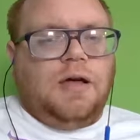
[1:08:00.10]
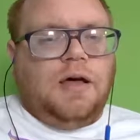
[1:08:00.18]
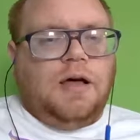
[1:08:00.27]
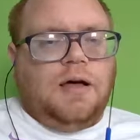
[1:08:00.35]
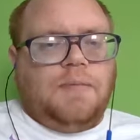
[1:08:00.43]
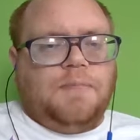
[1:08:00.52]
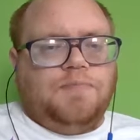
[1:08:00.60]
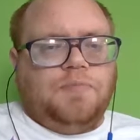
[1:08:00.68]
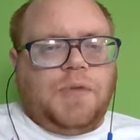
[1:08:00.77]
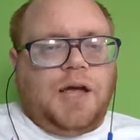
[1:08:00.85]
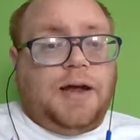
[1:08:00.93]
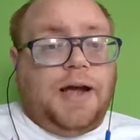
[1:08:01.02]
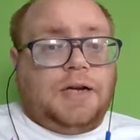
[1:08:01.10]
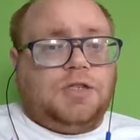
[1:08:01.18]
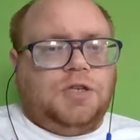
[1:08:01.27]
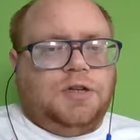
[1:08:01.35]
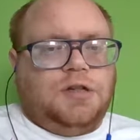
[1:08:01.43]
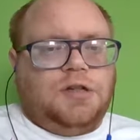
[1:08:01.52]
I
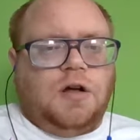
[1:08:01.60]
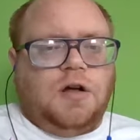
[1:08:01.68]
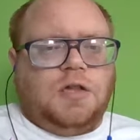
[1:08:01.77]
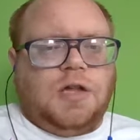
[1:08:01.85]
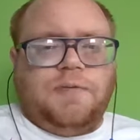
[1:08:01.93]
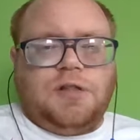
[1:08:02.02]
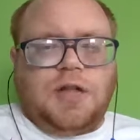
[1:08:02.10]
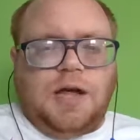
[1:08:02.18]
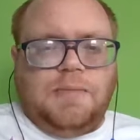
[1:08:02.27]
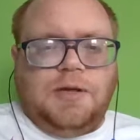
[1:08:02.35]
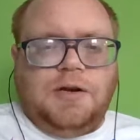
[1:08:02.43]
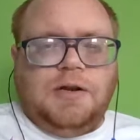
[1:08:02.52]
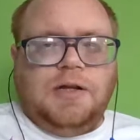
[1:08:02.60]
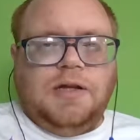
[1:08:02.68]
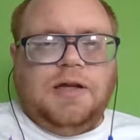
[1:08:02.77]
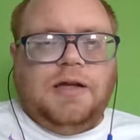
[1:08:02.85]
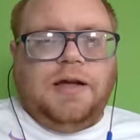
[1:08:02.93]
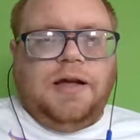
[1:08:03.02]
actually saw Love Simon
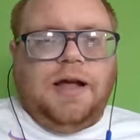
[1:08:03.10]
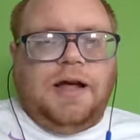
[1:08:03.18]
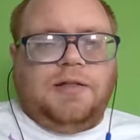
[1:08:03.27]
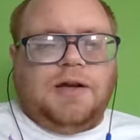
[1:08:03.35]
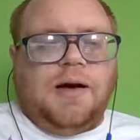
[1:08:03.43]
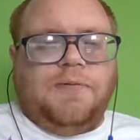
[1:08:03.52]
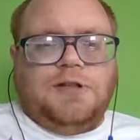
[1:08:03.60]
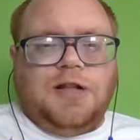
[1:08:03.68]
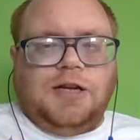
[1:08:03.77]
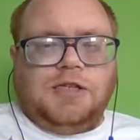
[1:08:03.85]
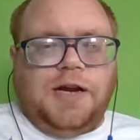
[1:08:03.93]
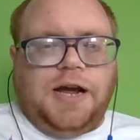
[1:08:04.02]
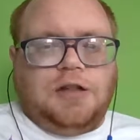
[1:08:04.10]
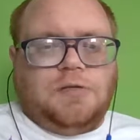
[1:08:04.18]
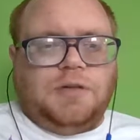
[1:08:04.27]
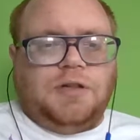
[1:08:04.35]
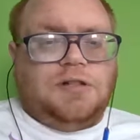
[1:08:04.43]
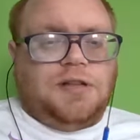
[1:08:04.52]
and the conversation he has
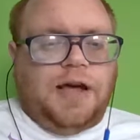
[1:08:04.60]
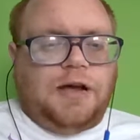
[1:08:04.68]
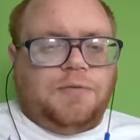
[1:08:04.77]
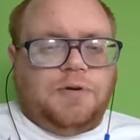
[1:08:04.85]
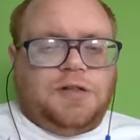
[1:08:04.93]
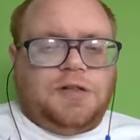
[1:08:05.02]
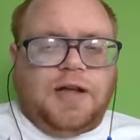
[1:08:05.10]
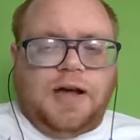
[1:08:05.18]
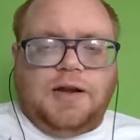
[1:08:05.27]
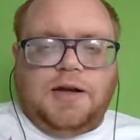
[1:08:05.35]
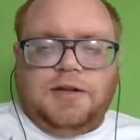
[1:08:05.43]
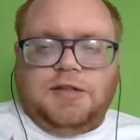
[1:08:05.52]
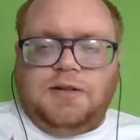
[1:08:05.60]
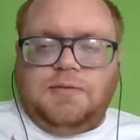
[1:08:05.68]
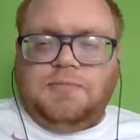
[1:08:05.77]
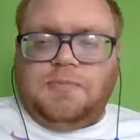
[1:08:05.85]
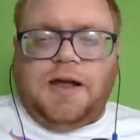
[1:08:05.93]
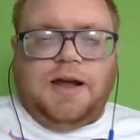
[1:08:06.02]
with his dad, where his dad hugs
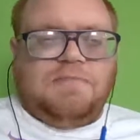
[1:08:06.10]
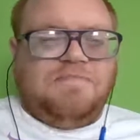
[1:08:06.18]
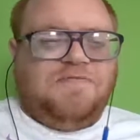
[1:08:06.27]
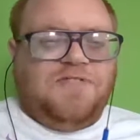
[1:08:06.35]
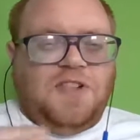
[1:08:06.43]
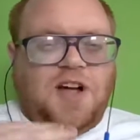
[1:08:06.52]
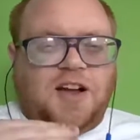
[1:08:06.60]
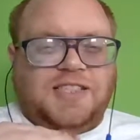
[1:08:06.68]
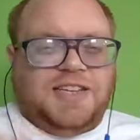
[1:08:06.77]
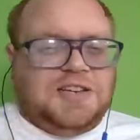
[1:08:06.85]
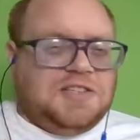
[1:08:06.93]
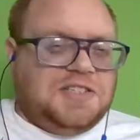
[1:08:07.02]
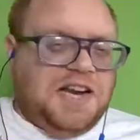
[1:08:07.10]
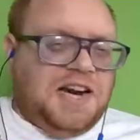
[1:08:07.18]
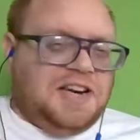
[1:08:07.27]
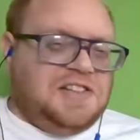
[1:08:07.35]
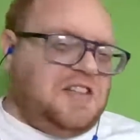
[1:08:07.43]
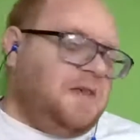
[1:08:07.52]
him, like full on tears. Like
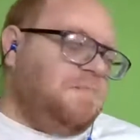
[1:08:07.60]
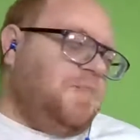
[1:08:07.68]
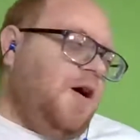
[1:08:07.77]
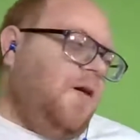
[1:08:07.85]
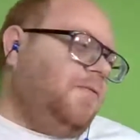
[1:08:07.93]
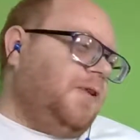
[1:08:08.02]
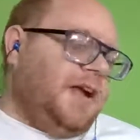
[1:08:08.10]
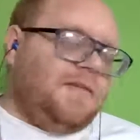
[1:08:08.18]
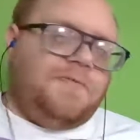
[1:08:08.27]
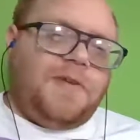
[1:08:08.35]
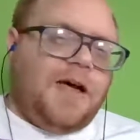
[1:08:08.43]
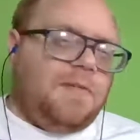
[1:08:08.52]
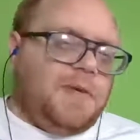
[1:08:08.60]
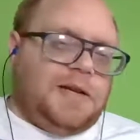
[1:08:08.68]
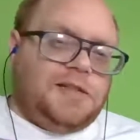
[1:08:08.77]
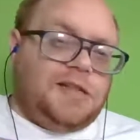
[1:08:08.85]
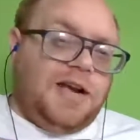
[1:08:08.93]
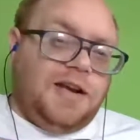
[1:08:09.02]
I just like bawled for like 5
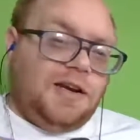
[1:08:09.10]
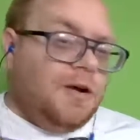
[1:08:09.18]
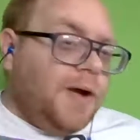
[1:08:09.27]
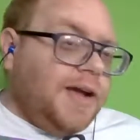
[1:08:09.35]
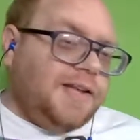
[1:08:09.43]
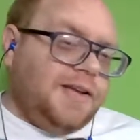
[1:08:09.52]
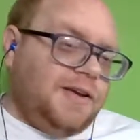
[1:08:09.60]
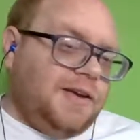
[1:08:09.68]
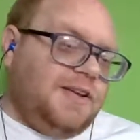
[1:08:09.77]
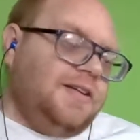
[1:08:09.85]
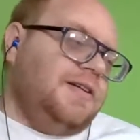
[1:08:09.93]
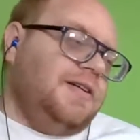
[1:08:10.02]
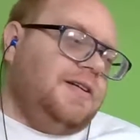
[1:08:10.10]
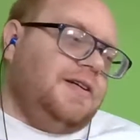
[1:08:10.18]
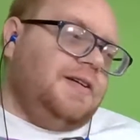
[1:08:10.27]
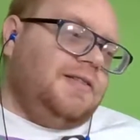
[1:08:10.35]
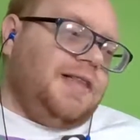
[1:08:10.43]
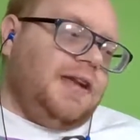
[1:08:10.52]
minutes, and I had no idea
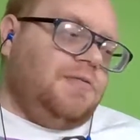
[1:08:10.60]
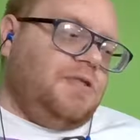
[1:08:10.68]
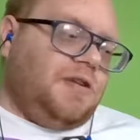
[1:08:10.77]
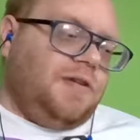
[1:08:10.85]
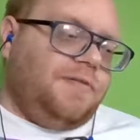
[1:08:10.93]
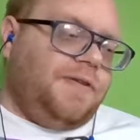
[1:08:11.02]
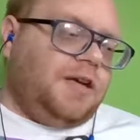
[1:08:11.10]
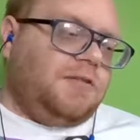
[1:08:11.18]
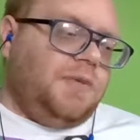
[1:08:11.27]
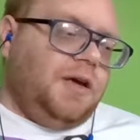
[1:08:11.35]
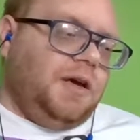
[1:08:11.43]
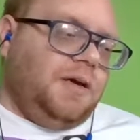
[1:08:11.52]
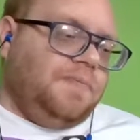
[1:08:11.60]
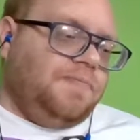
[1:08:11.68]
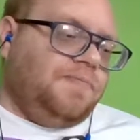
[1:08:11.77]
that it was going to affect me